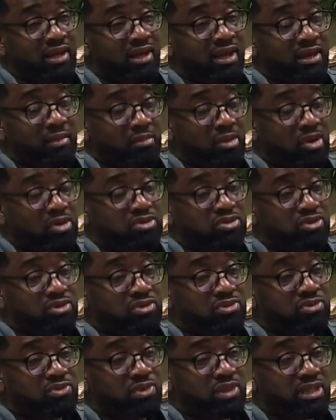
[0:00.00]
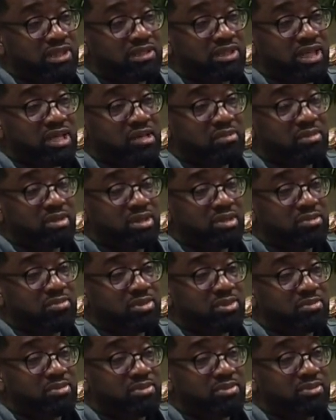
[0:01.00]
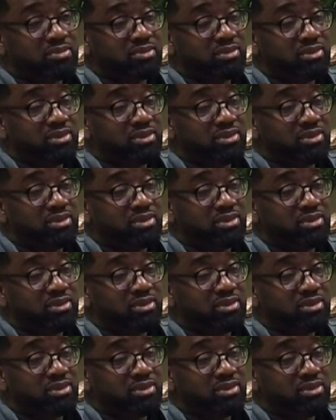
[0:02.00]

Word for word: And I'm also willing to help other people